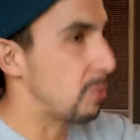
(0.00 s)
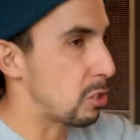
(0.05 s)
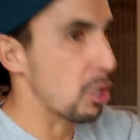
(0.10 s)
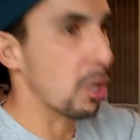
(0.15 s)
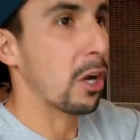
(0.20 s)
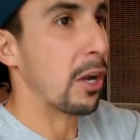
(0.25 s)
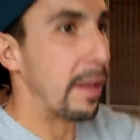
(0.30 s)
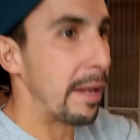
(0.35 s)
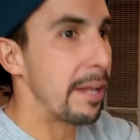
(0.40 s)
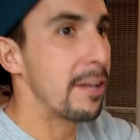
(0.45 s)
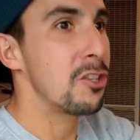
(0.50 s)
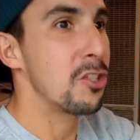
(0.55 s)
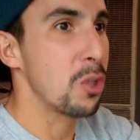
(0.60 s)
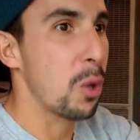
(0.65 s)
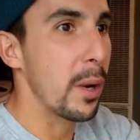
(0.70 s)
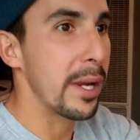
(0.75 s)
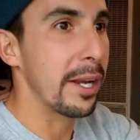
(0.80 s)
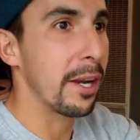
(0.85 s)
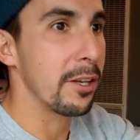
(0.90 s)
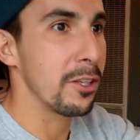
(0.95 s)
you're gonna
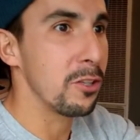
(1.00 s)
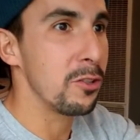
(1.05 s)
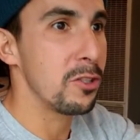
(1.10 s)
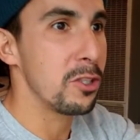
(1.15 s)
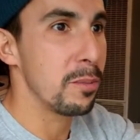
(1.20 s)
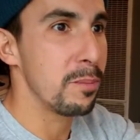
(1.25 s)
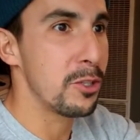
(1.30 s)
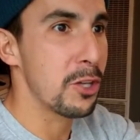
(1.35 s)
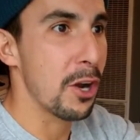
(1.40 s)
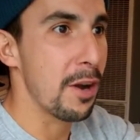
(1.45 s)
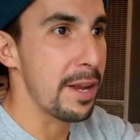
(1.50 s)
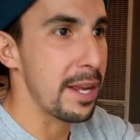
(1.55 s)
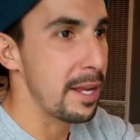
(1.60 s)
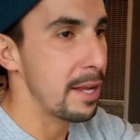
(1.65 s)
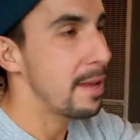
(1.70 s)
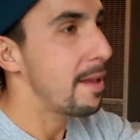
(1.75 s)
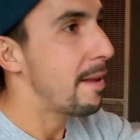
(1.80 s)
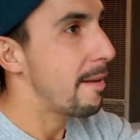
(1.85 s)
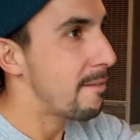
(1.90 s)
enjoy your YouTube journey.